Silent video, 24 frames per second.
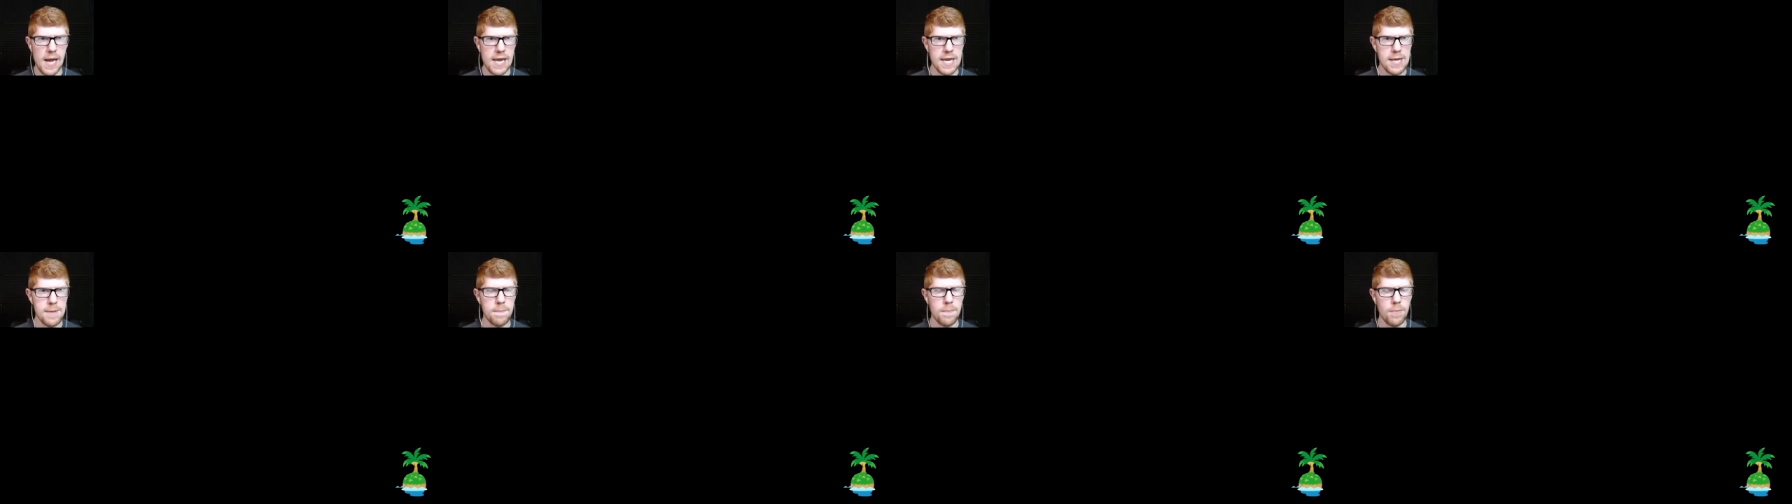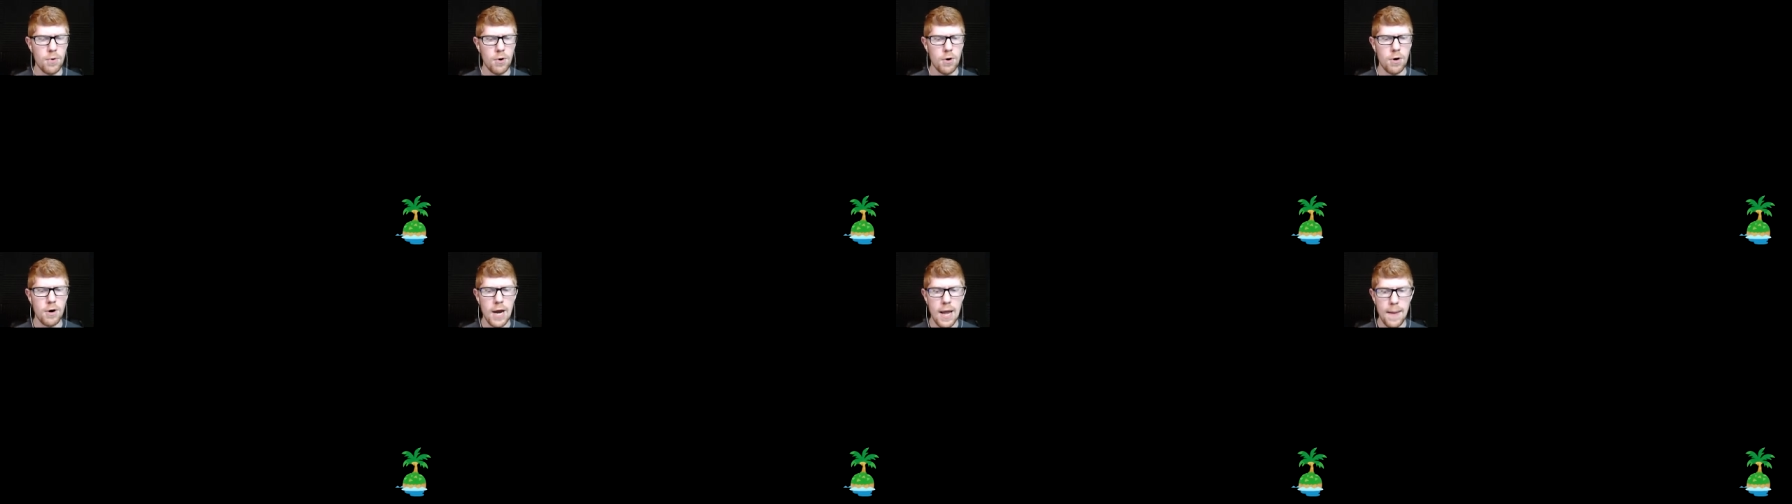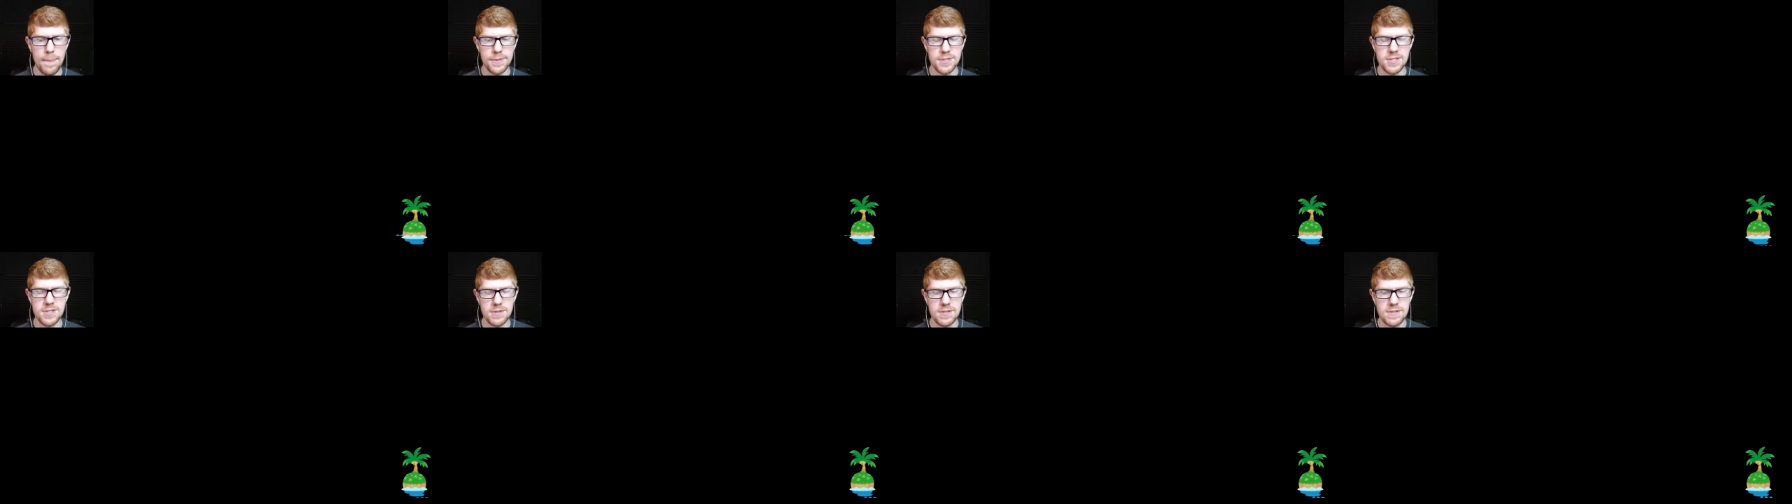any more
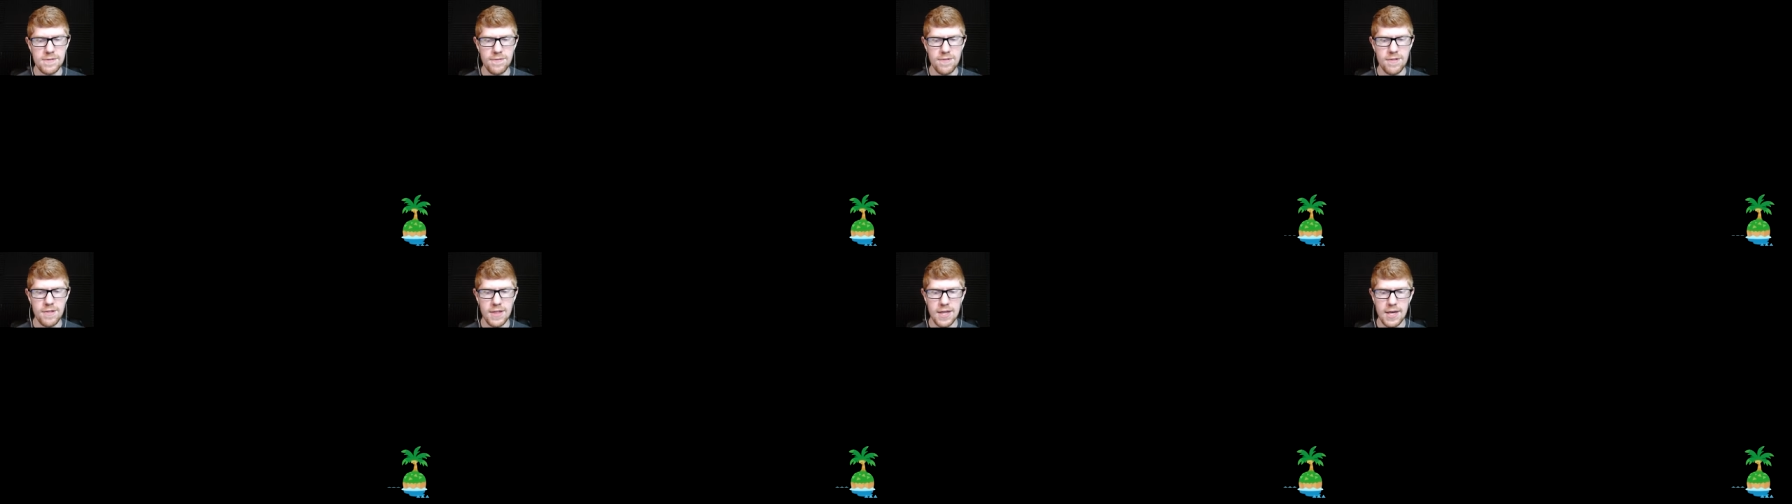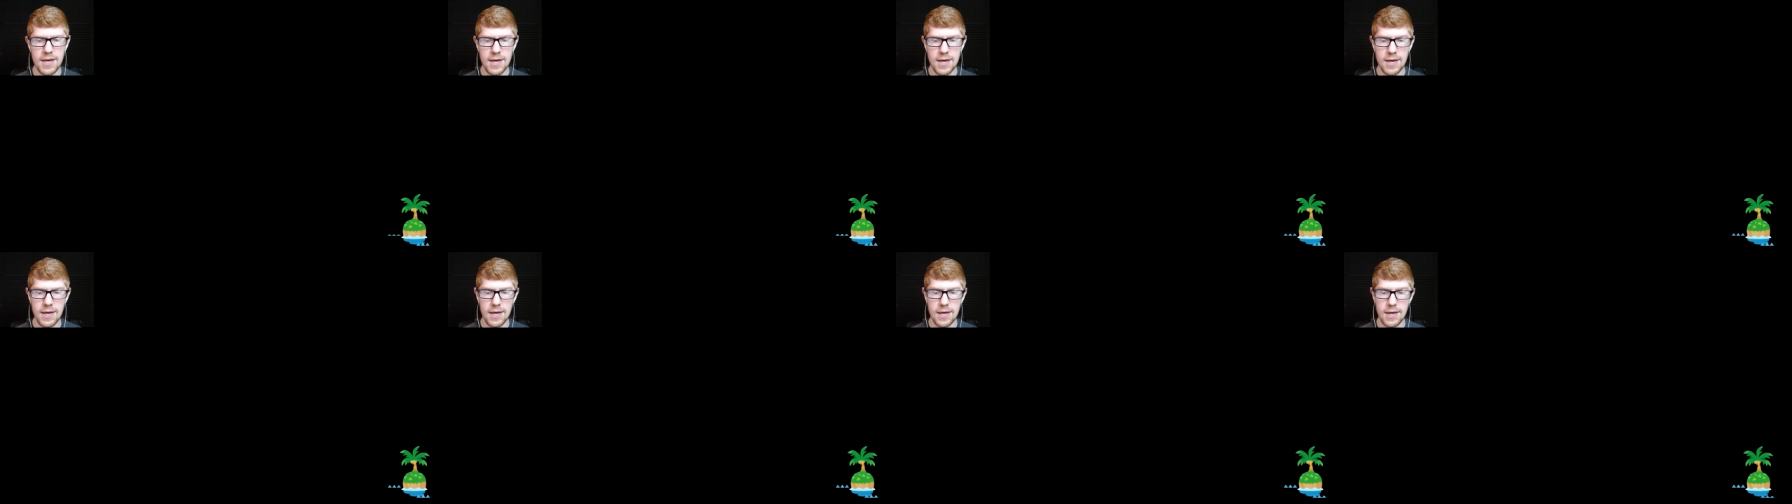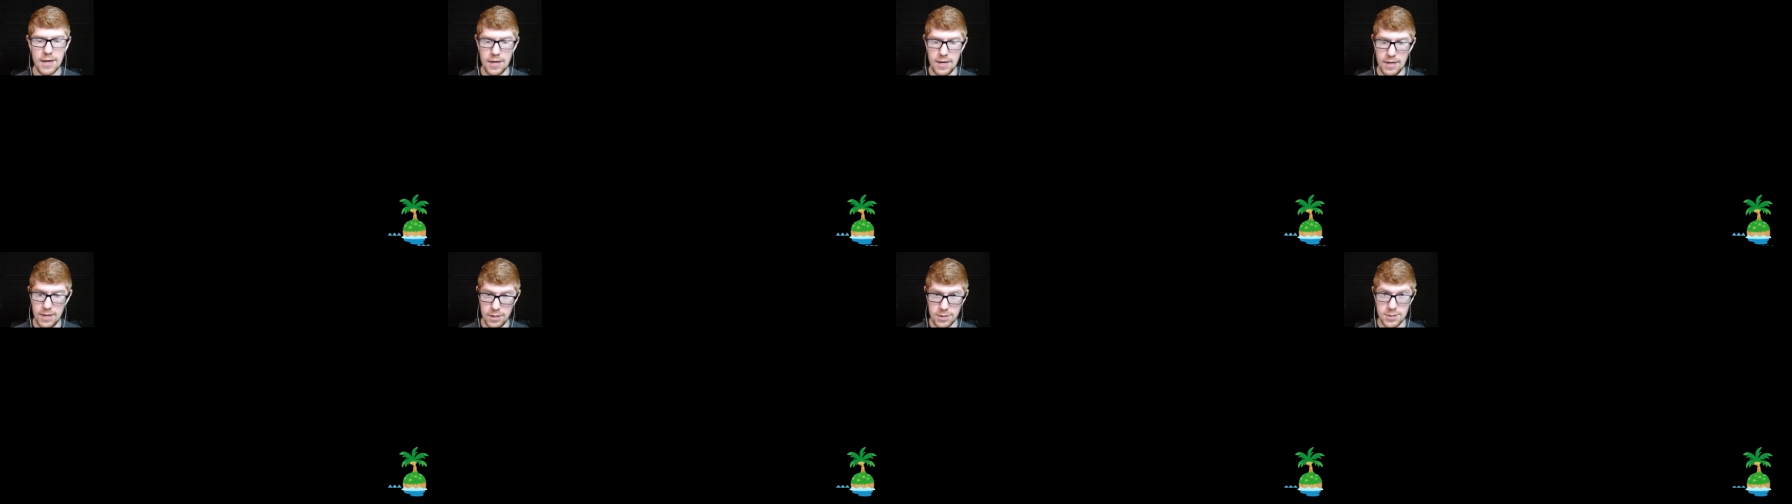episodes of
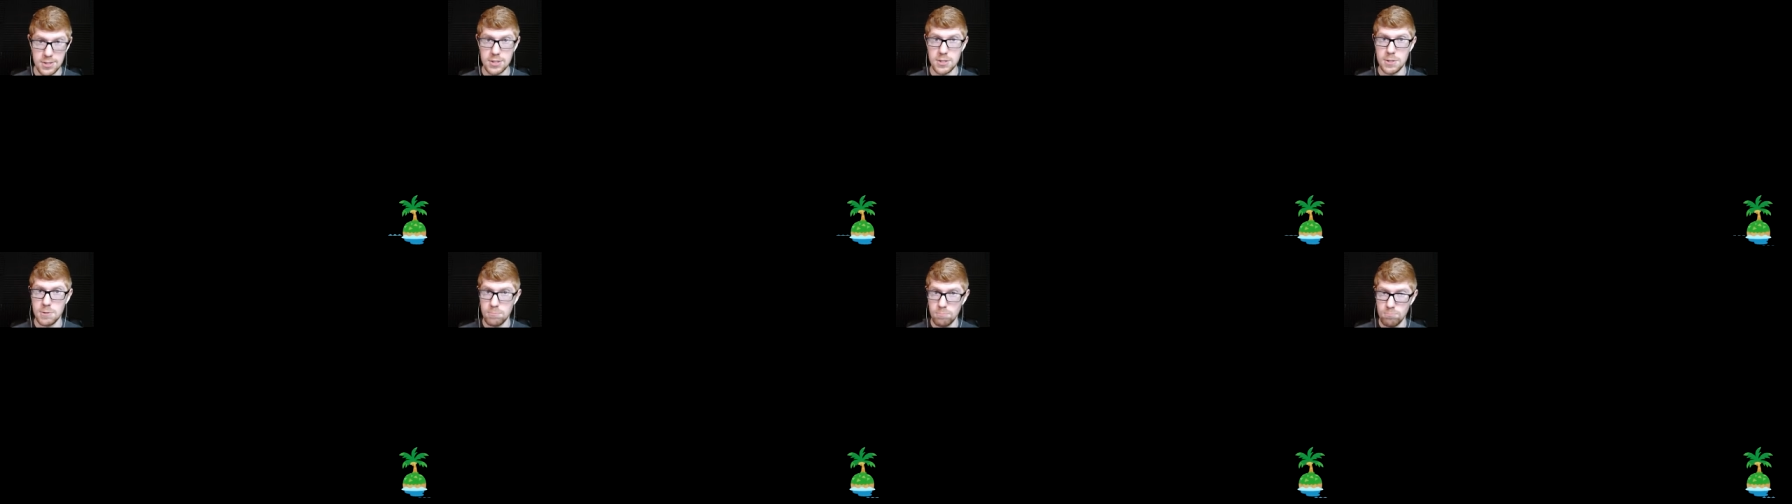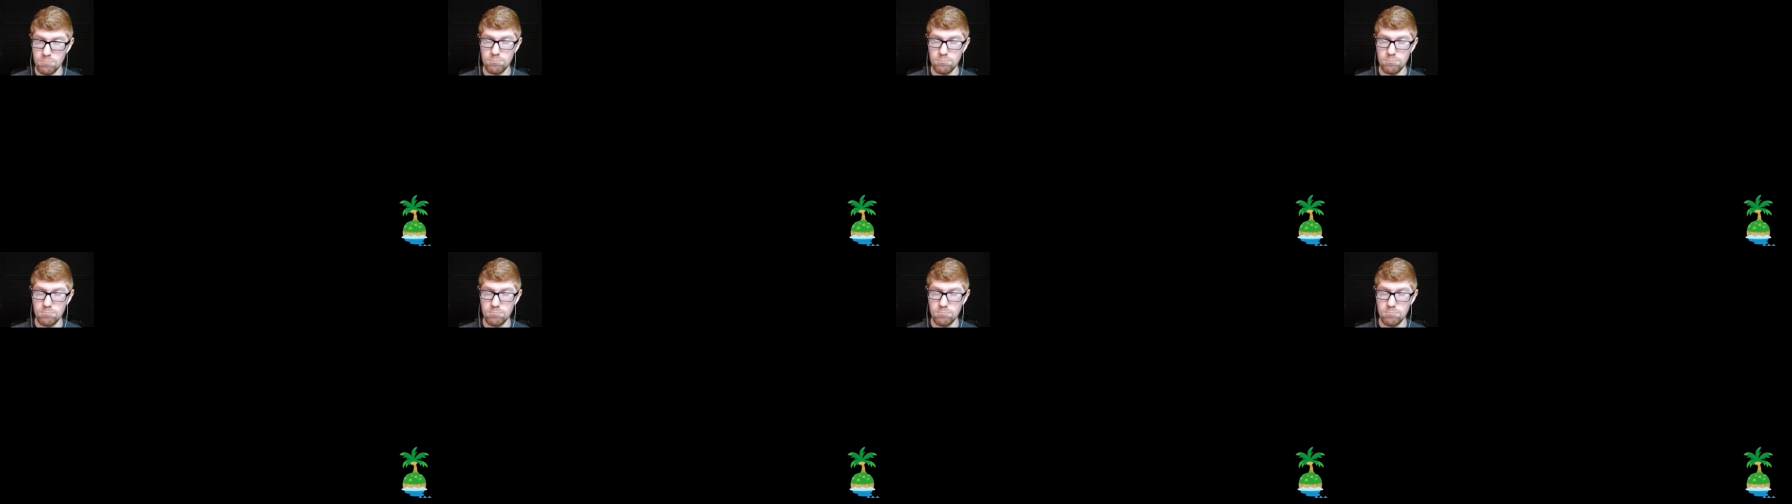this